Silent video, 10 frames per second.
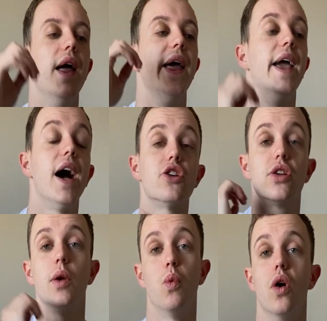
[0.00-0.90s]
It
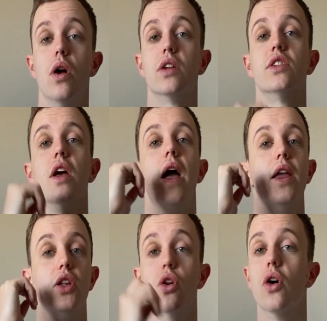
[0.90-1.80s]
actually works.
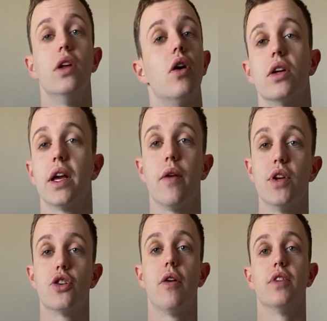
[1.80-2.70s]
No, you're not going to get
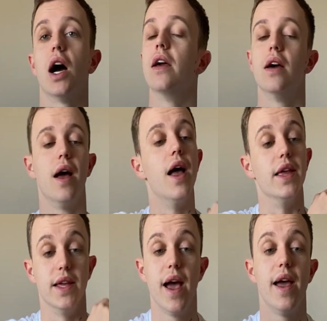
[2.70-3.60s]
rich overnight.
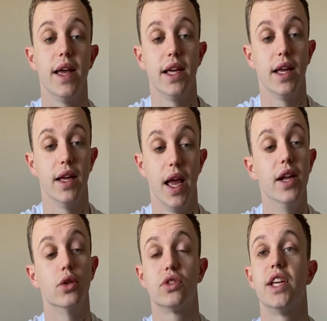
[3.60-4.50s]
Yeah, it
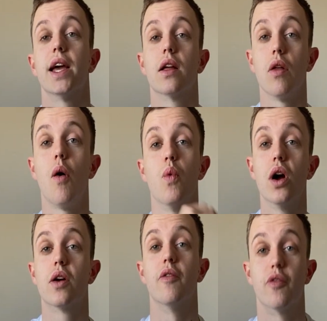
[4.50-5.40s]
does take a lot of
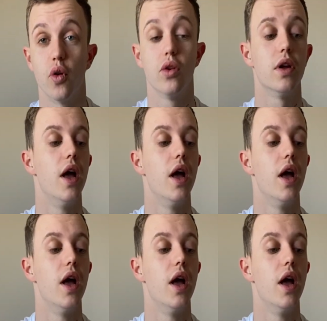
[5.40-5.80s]
work up front,